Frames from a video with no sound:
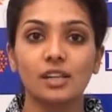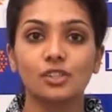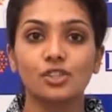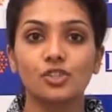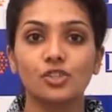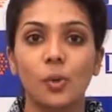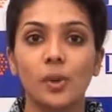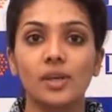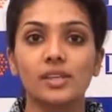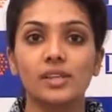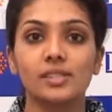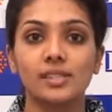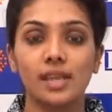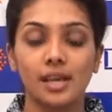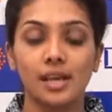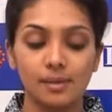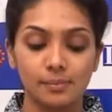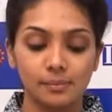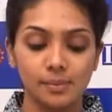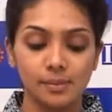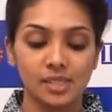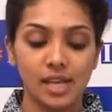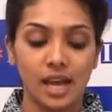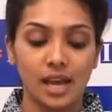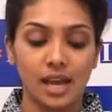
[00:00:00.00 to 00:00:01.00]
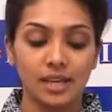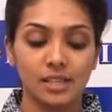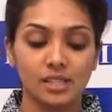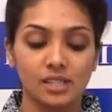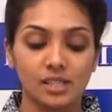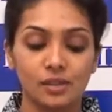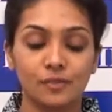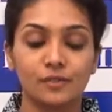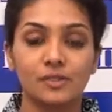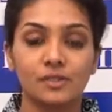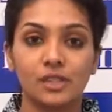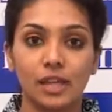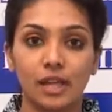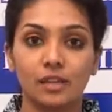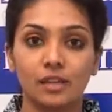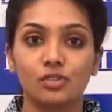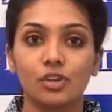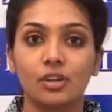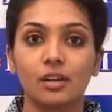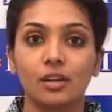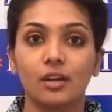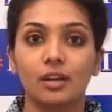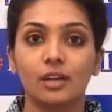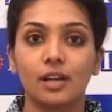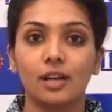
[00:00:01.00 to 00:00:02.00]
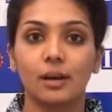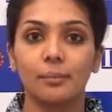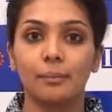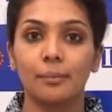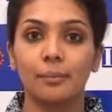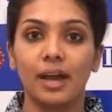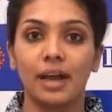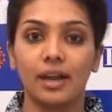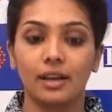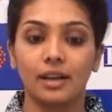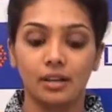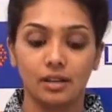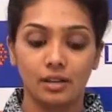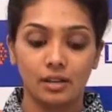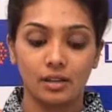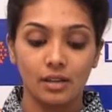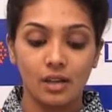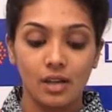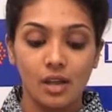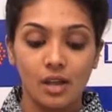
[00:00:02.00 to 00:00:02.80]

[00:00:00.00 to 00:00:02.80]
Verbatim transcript: are showing some signs of staging a comeback.